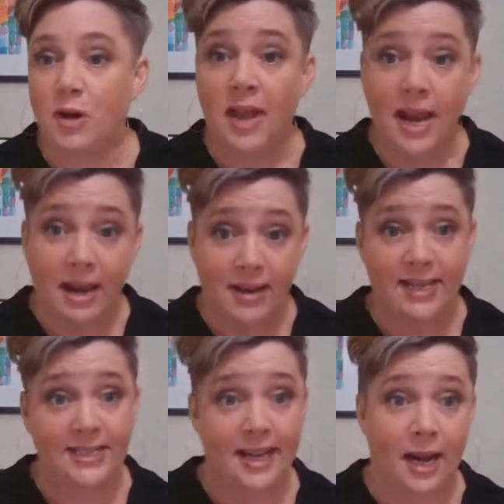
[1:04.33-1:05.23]

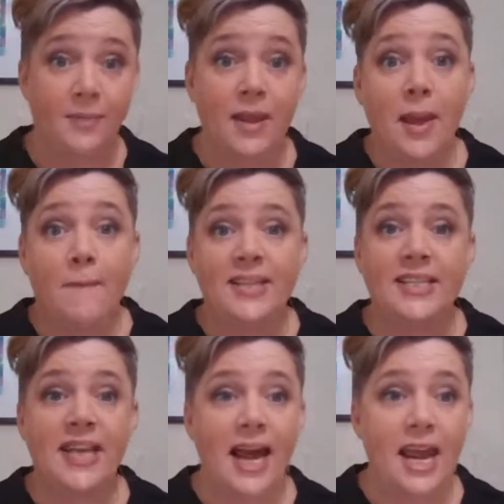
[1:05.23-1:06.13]
get set up. But
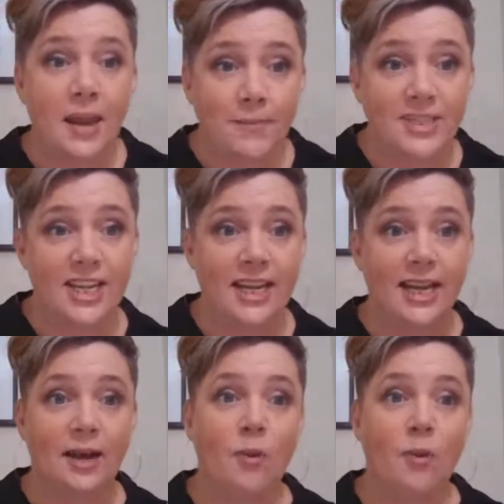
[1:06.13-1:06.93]
today in particular,